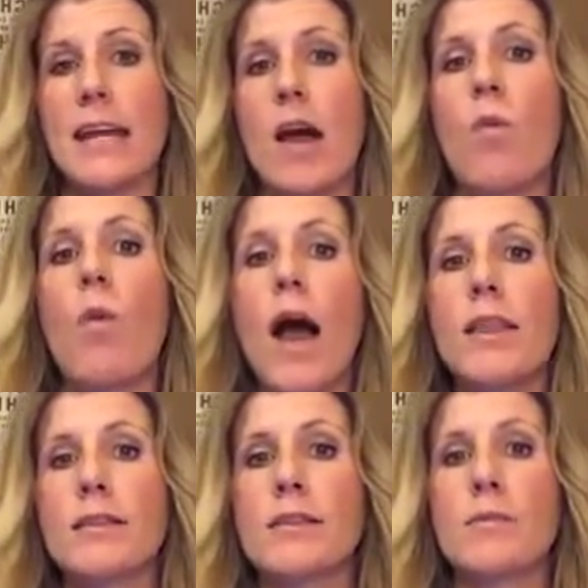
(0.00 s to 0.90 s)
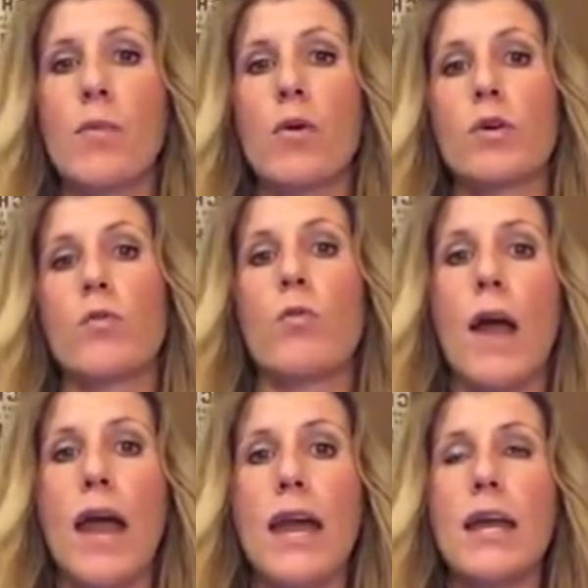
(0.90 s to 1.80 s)
Now, why this is important,
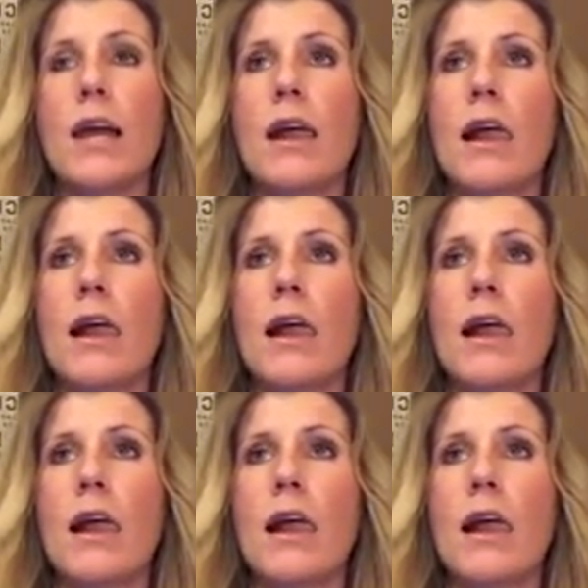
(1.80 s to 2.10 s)
whey,